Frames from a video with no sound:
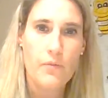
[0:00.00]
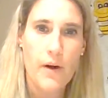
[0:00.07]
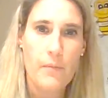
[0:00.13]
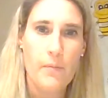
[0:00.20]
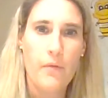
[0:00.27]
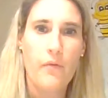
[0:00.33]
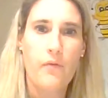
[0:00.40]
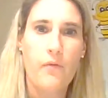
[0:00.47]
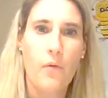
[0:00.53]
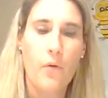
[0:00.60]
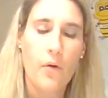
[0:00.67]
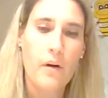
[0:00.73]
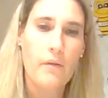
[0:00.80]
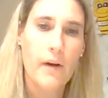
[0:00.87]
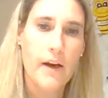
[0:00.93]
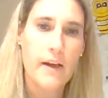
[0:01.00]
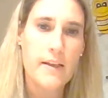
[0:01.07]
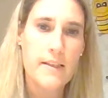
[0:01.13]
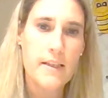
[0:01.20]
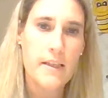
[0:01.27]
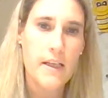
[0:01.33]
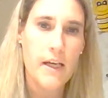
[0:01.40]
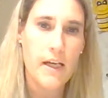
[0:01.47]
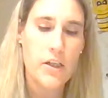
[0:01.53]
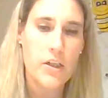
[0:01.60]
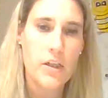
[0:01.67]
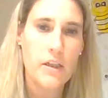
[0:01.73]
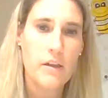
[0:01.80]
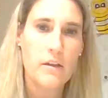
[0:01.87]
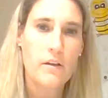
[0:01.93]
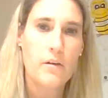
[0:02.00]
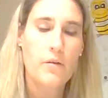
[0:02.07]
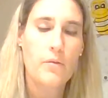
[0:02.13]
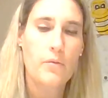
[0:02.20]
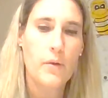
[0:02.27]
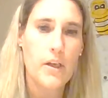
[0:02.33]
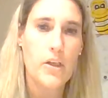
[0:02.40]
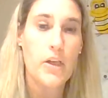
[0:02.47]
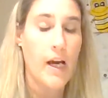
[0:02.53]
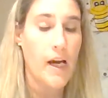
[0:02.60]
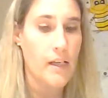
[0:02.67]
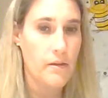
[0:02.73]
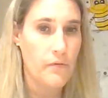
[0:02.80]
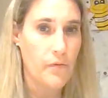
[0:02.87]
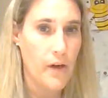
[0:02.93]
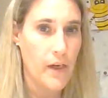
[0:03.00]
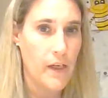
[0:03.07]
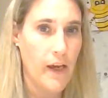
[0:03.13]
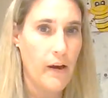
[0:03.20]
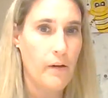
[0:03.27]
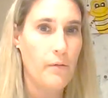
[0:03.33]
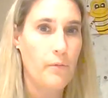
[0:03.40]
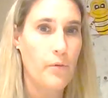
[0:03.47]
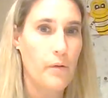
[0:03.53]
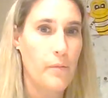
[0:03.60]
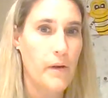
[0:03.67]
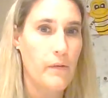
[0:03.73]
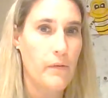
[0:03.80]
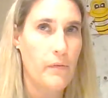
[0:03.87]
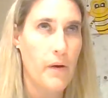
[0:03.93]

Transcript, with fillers: right before reconciliation, which as of right now will be